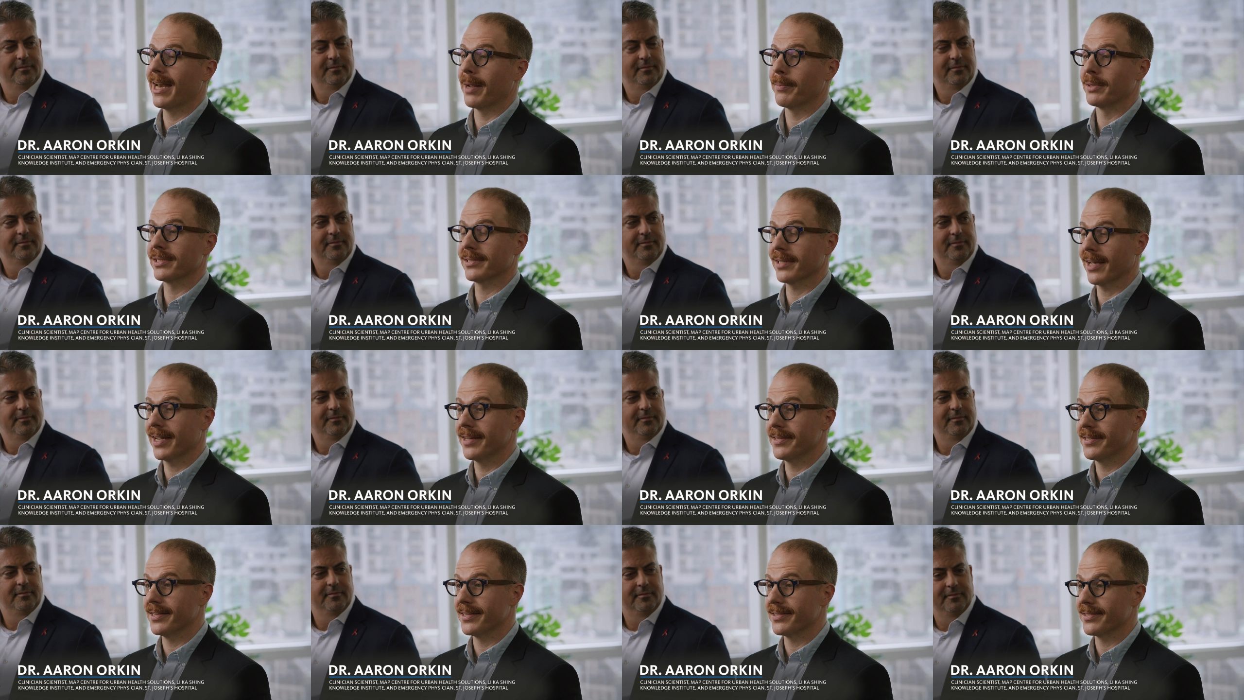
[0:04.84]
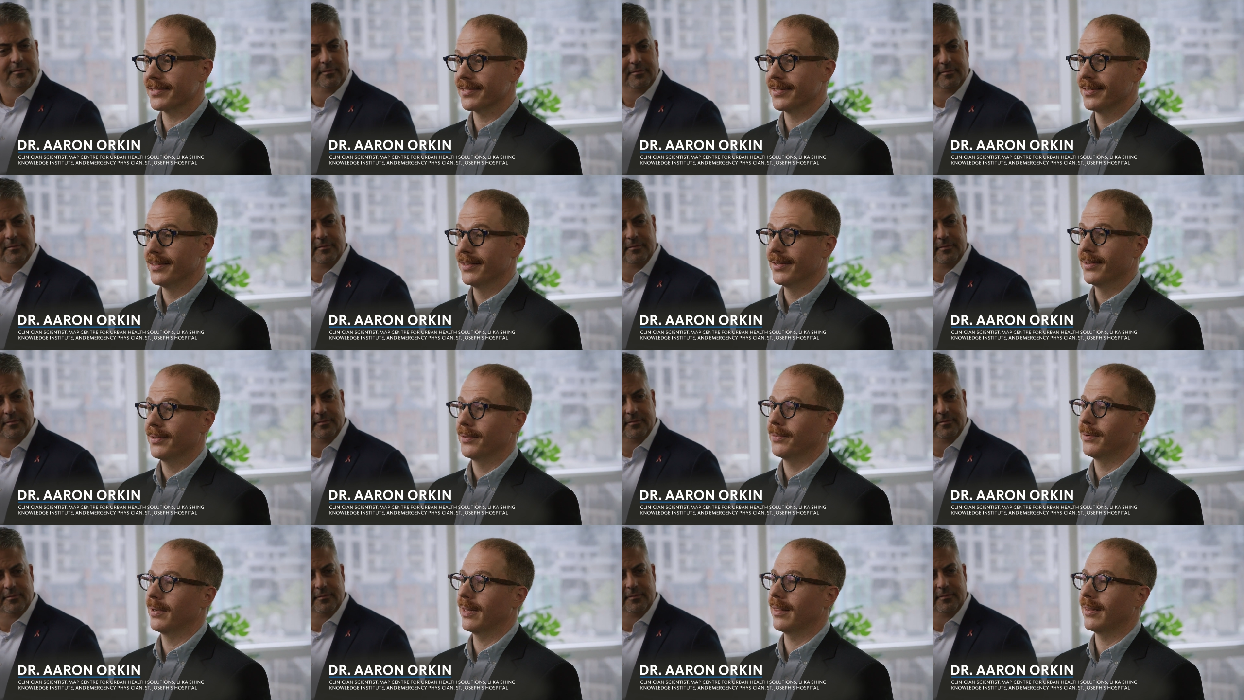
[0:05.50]
Speaker 1: and I'm a scientist
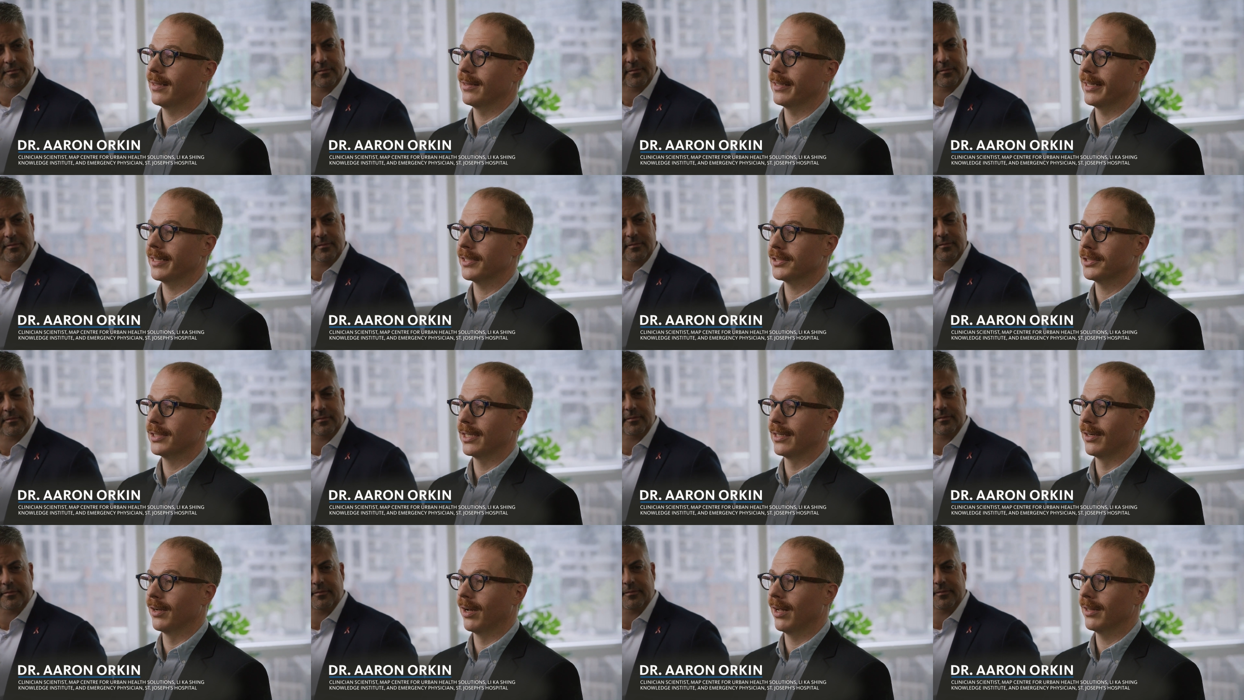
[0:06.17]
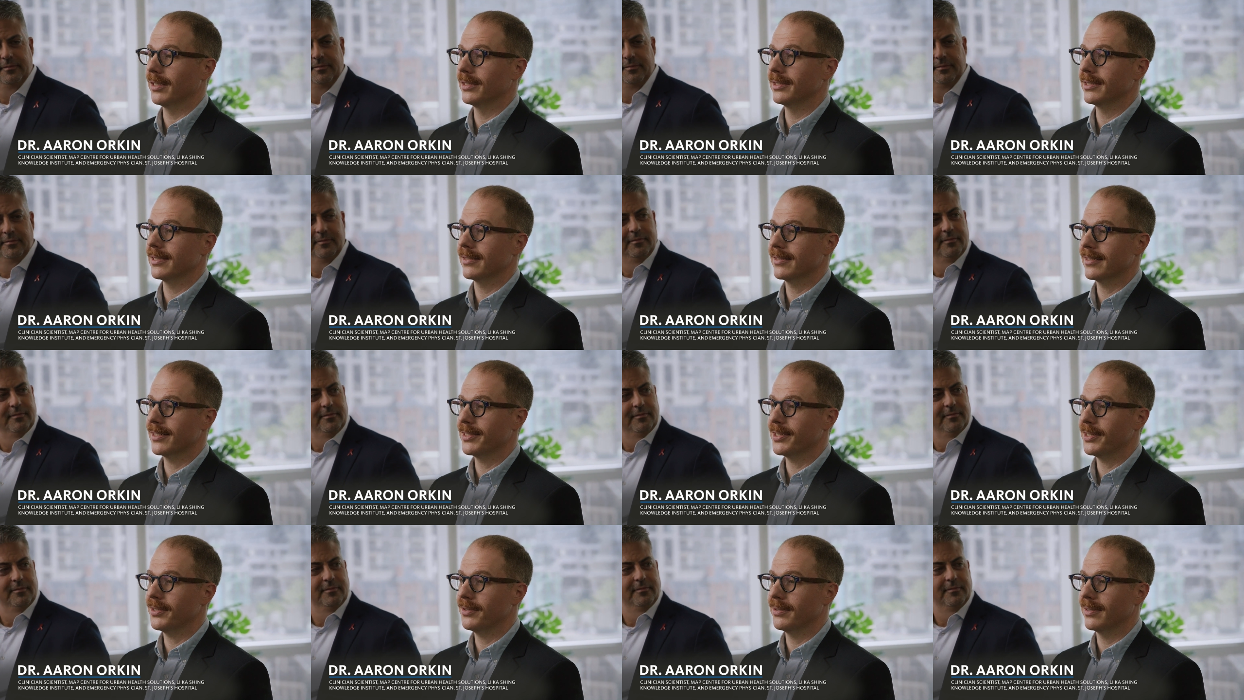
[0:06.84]
with the Li Ka-shing Knowledge
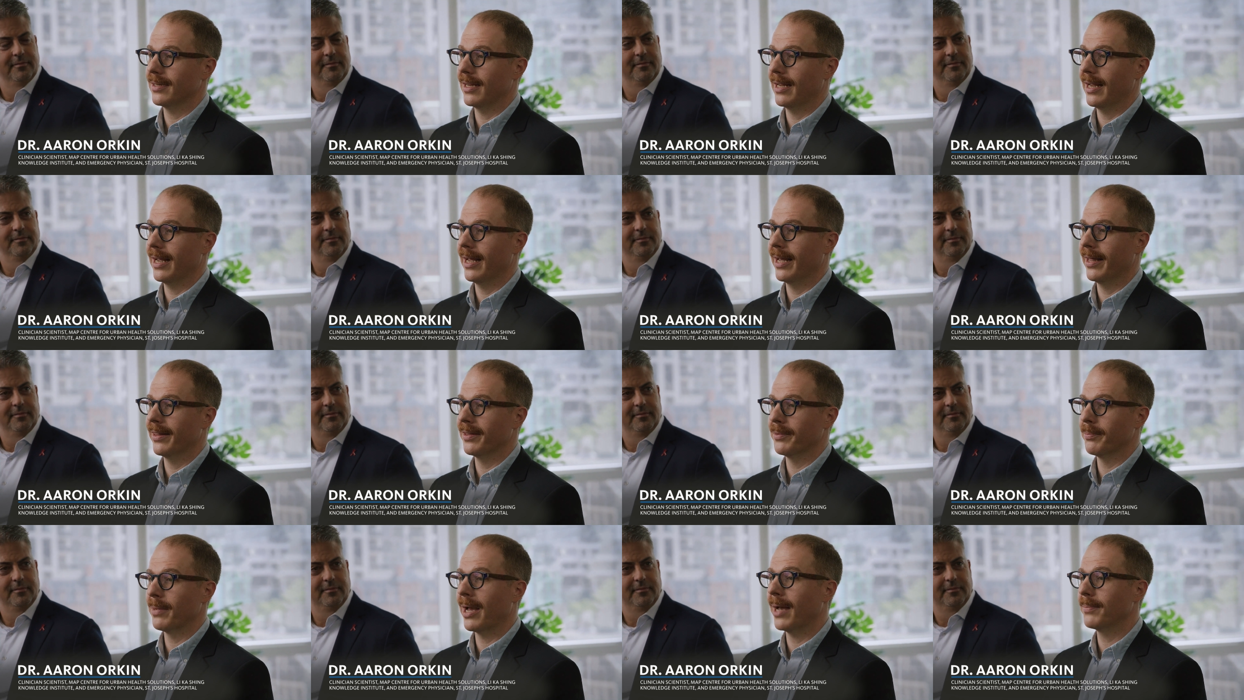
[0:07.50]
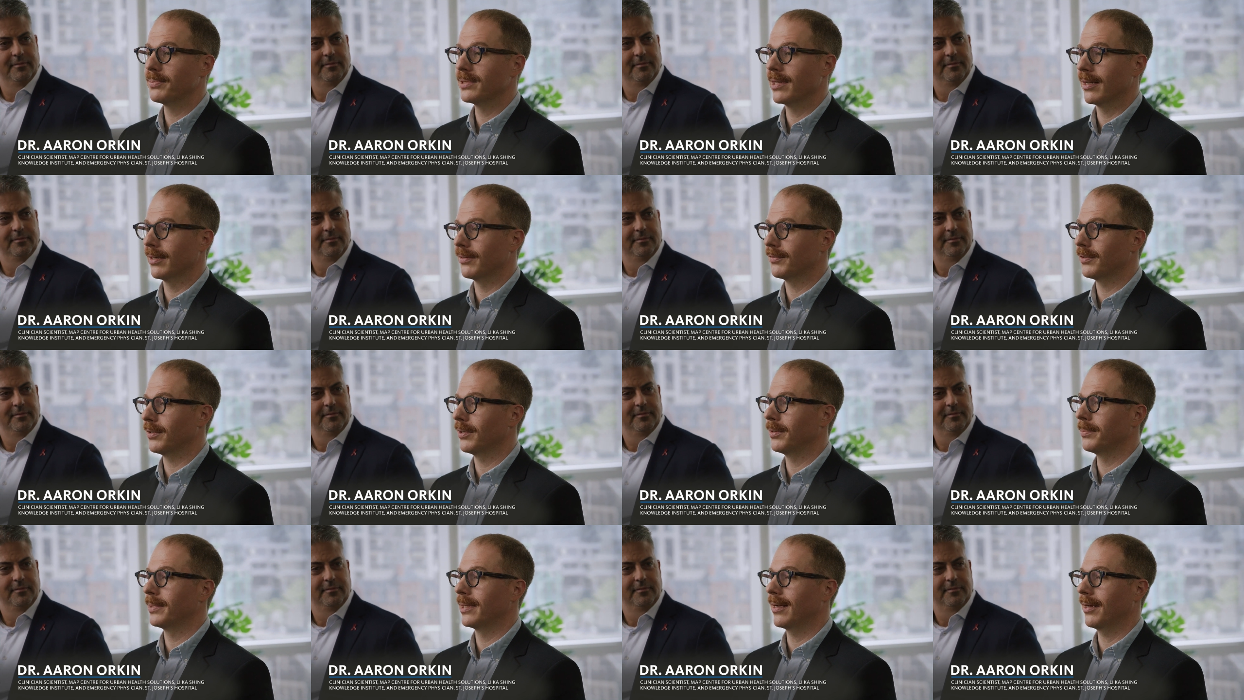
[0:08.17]
Institute and the MAP Center
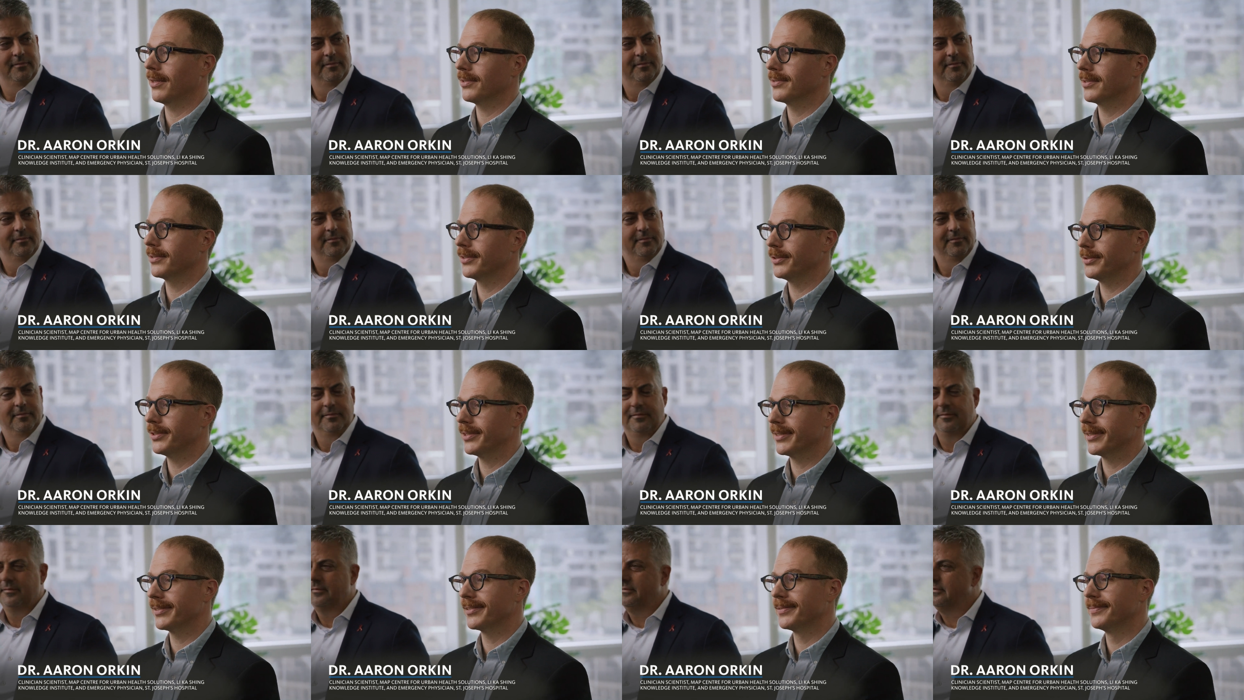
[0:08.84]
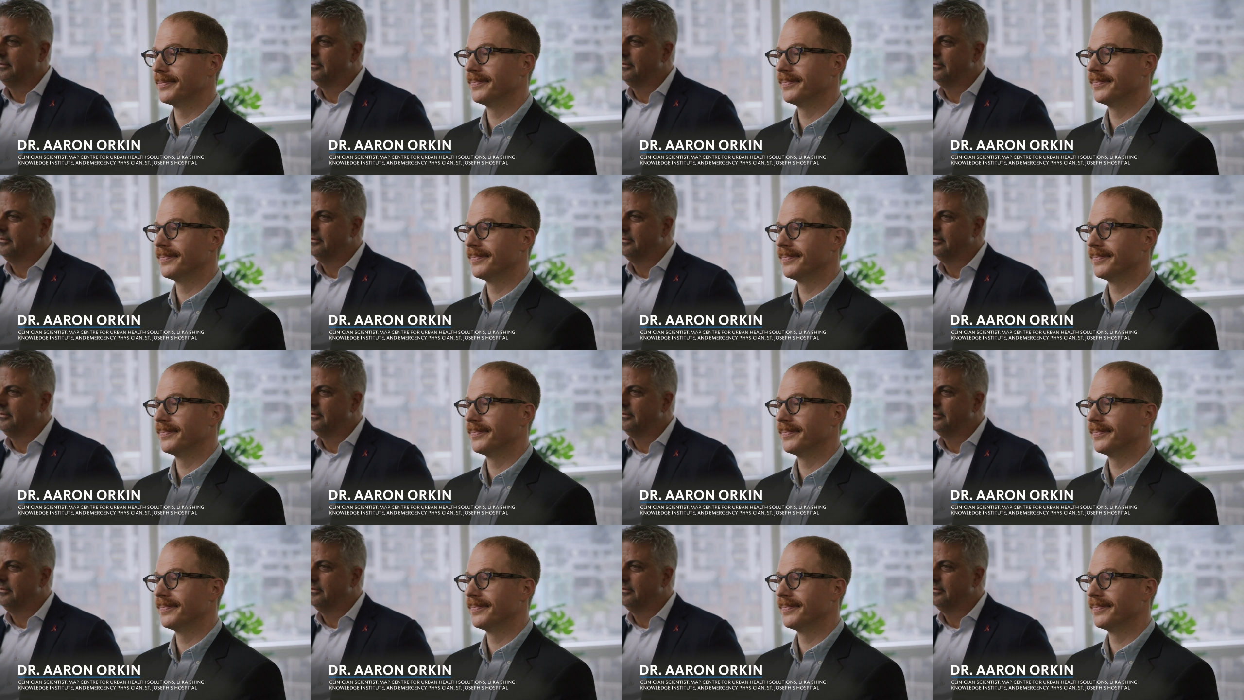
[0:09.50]
for Urban Health Solutions.